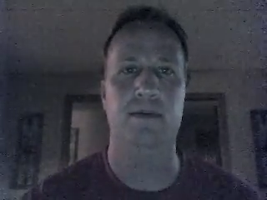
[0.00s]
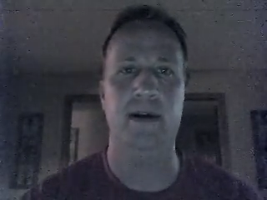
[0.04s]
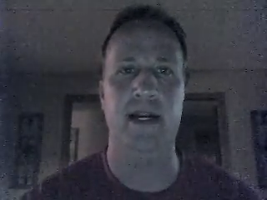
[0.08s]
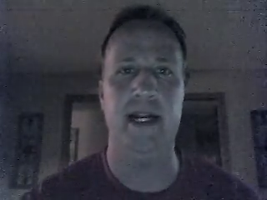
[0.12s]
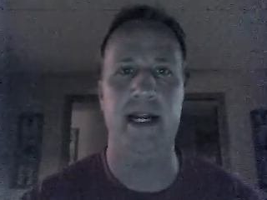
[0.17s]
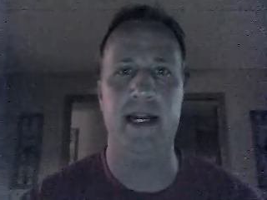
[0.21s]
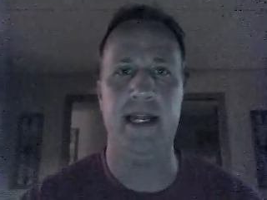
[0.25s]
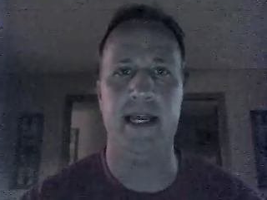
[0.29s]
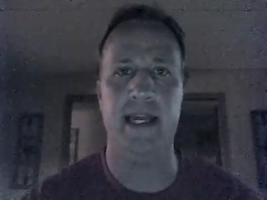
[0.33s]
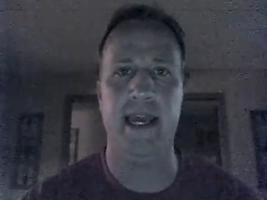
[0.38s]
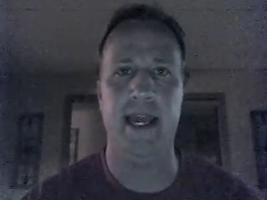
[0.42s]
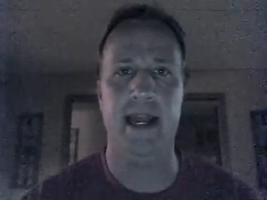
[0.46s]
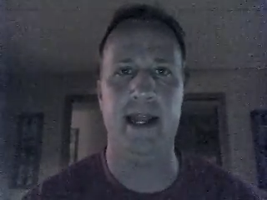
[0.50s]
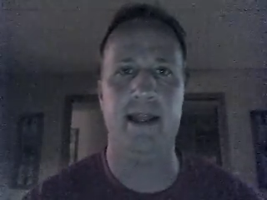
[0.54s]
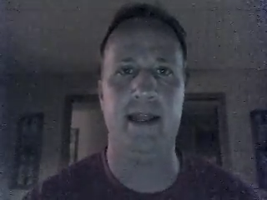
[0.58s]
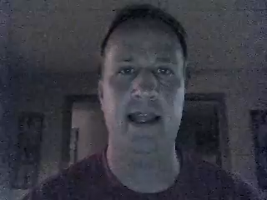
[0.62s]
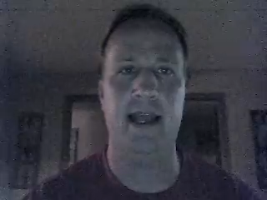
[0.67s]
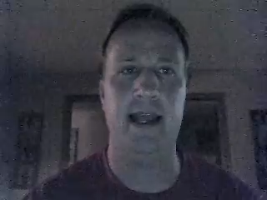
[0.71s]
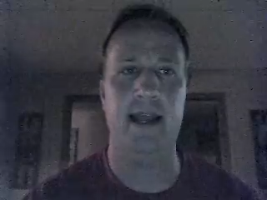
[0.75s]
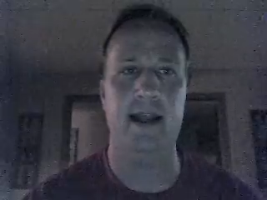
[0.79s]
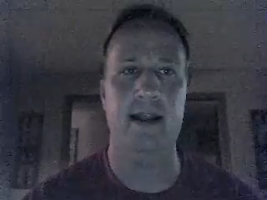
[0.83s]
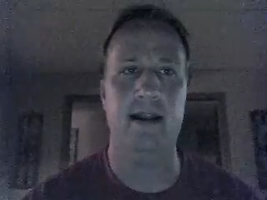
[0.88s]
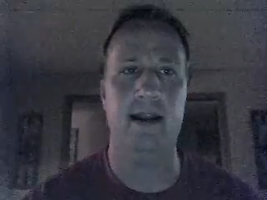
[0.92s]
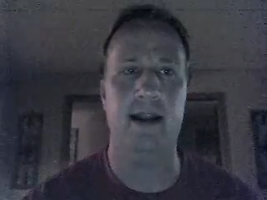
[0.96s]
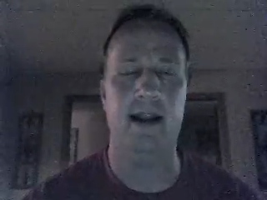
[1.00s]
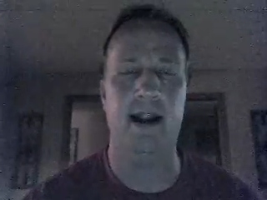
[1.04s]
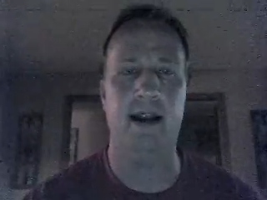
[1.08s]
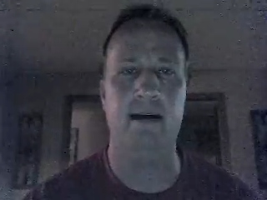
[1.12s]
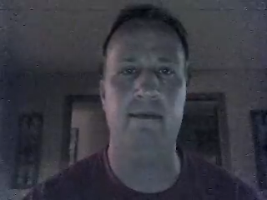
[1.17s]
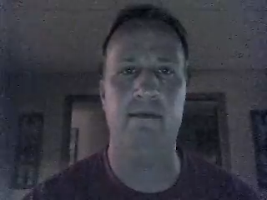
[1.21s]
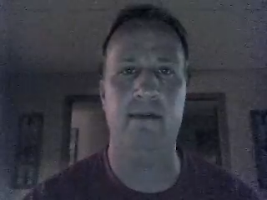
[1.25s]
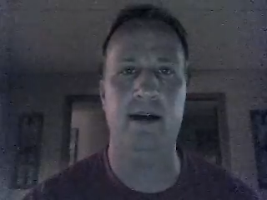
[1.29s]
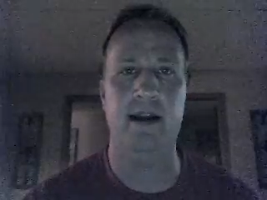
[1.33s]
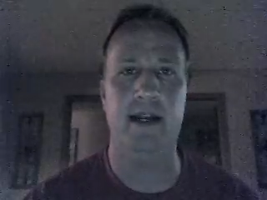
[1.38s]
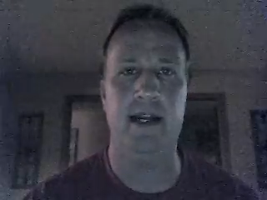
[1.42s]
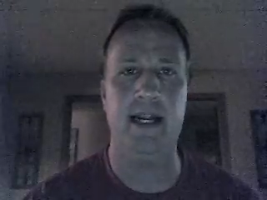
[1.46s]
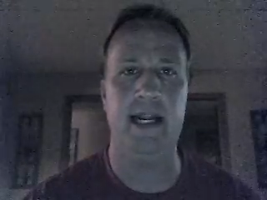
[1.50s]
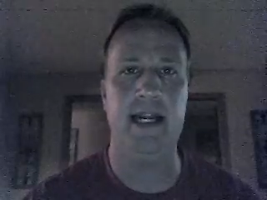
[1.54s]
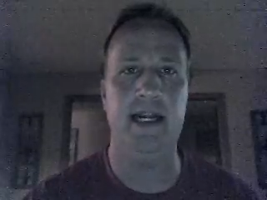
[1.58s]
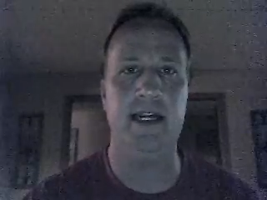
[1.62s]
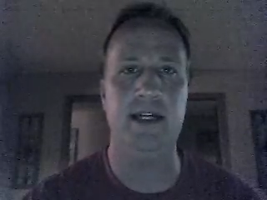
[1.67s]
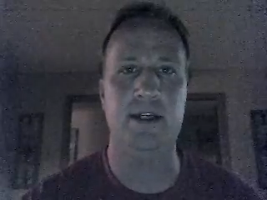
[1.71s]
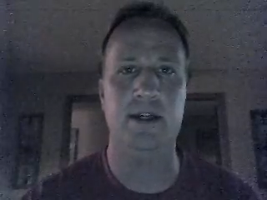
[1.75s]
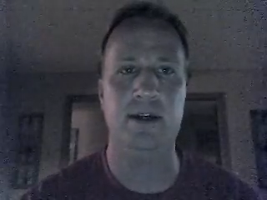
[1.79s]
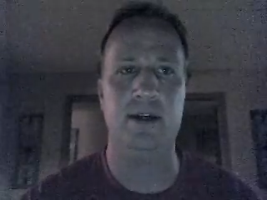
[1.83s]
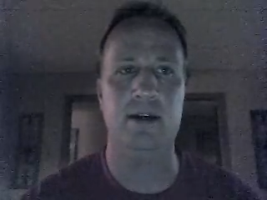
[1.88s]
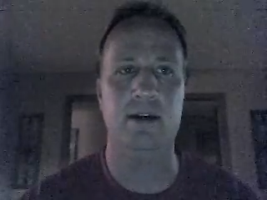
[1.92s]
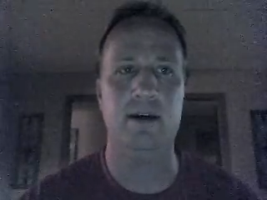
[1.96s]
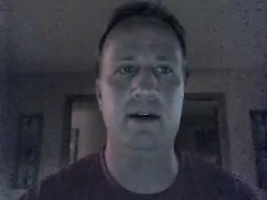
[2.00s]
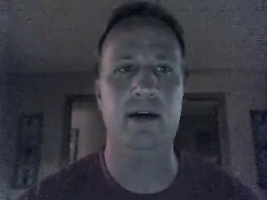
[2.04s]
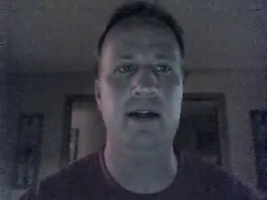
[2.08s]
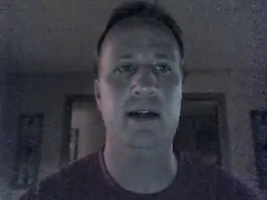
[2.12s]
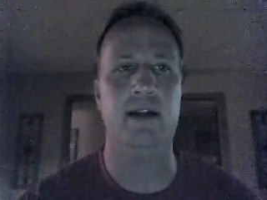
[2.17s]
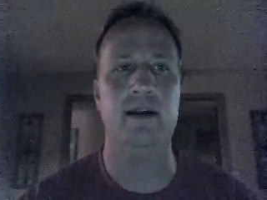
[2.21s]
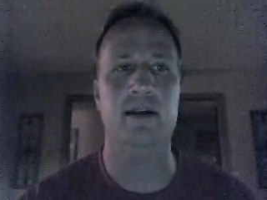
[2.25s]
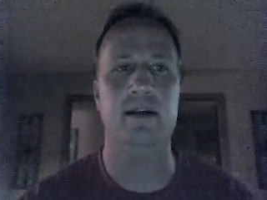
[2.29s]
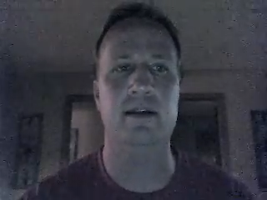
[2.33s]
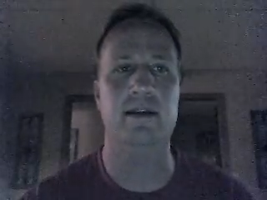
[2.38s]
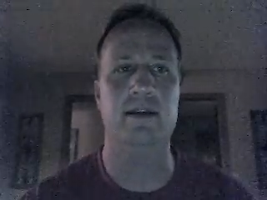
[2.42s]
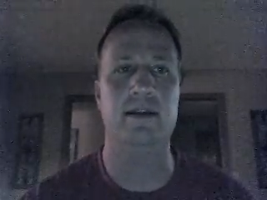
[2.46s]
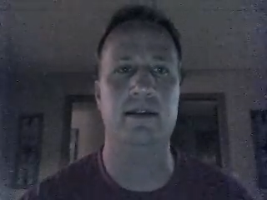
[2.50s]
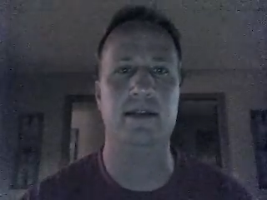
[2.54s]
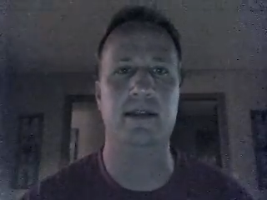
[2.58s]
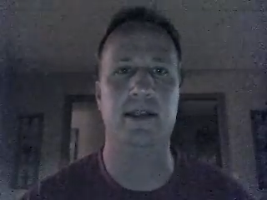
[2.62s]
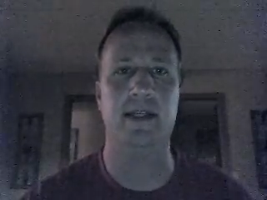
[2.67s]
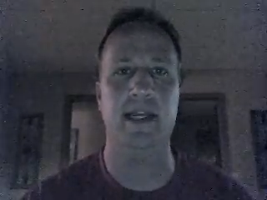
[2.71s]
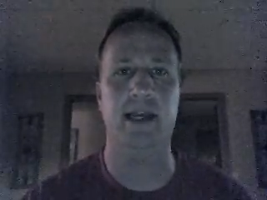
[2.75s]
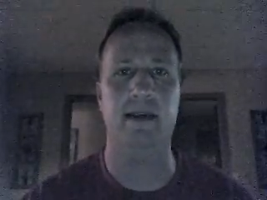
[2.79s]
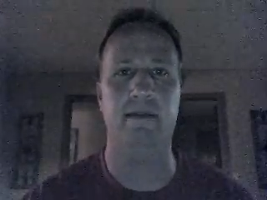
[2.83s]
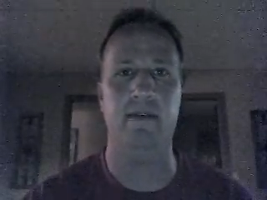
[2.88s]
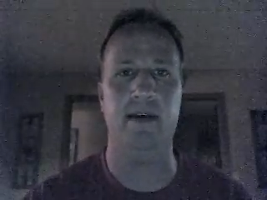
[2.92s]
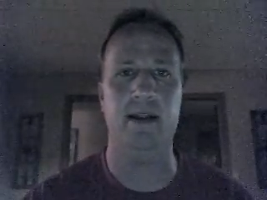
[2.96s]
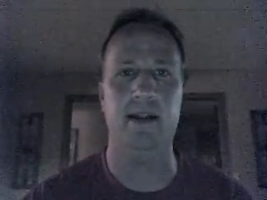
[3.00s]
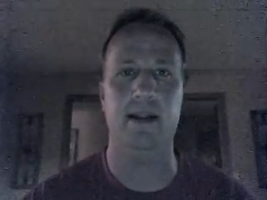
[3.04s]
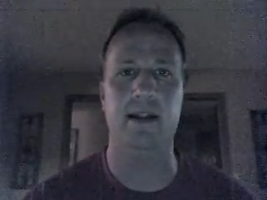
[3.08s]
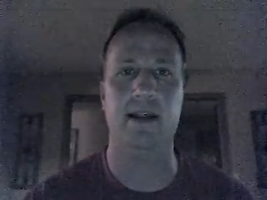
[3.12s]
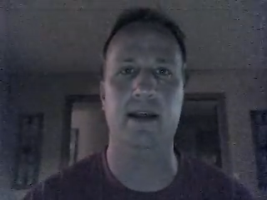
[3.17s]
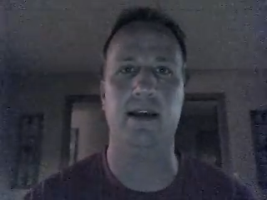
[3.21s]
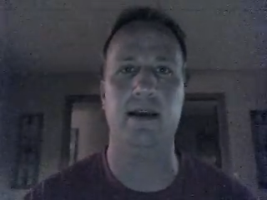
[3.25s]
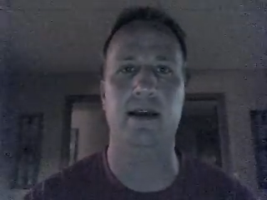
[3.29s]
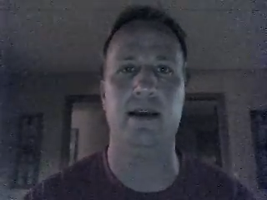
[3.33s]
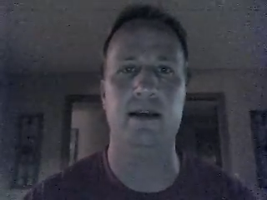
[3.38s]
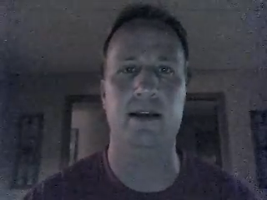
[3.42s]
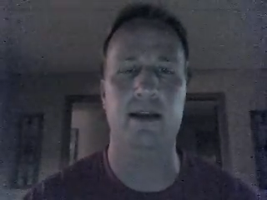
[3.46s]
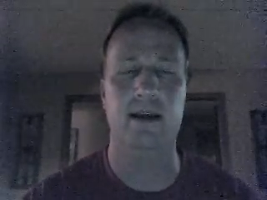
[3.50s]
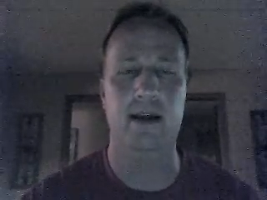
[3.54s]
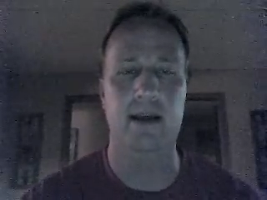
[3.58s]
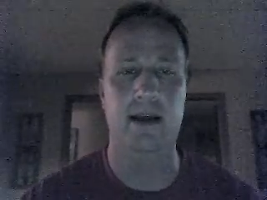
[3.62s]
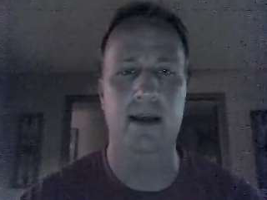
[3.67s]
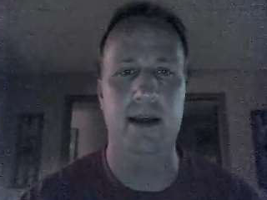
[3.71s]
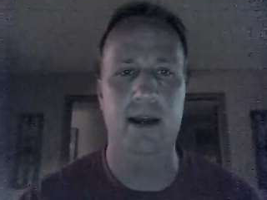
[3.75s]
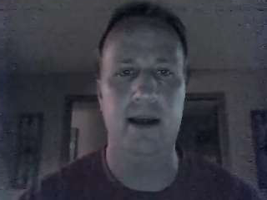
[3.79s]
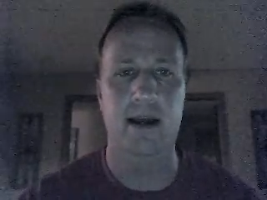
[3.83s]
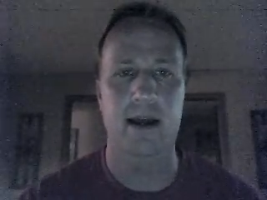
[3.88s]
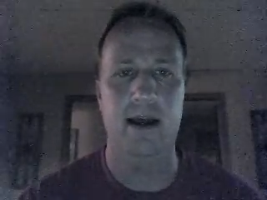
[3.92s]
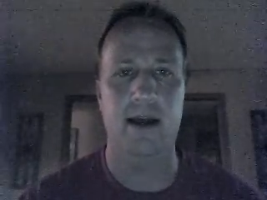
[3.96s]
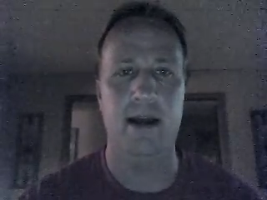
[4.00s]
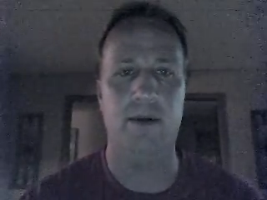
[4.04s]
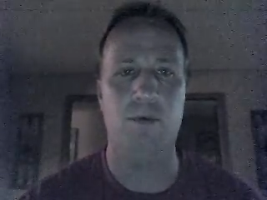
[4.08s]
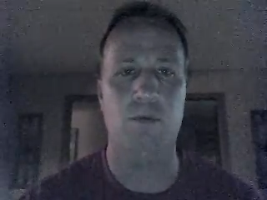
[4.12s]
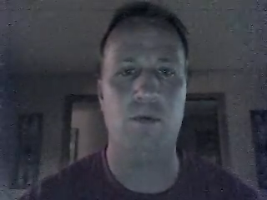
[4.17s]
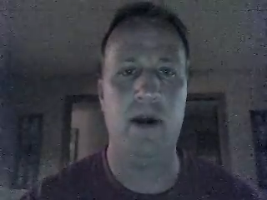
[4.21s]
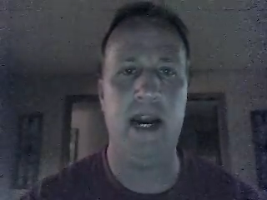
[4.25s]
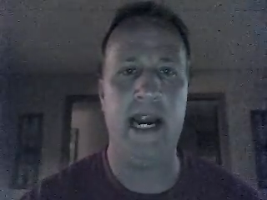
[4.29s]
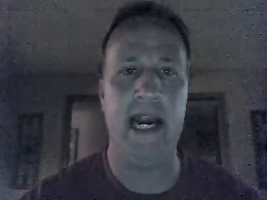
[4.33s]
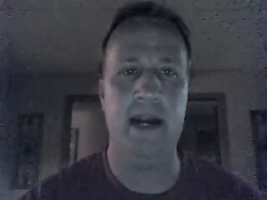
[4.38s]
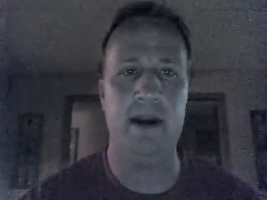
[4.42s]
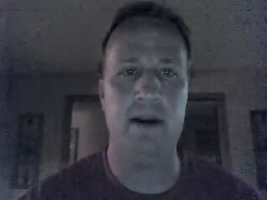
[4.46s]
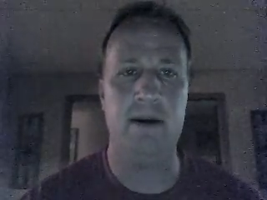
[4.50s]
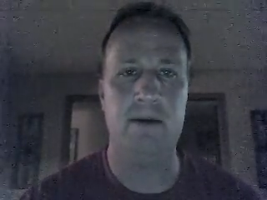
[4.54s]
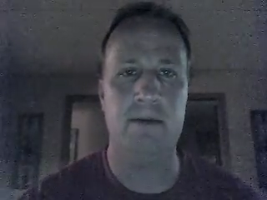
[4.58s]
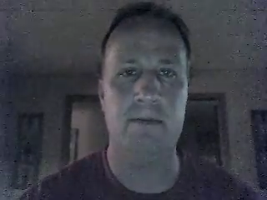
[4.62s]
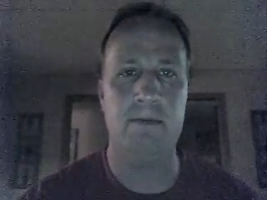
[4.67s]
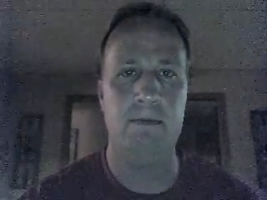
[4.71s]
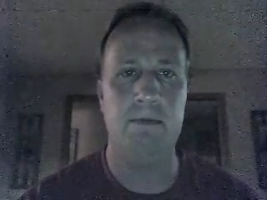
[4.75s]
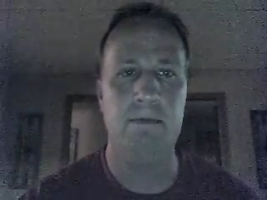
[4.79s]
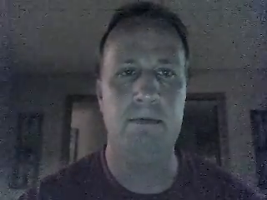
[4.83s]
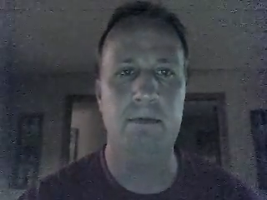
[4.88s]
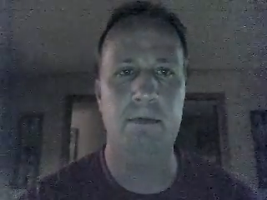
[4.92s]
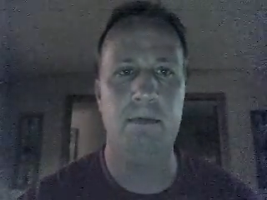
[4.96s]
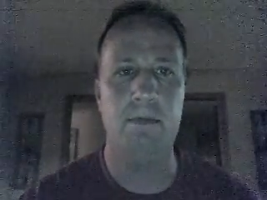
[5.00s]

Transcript: would indicate that every teacher is given a random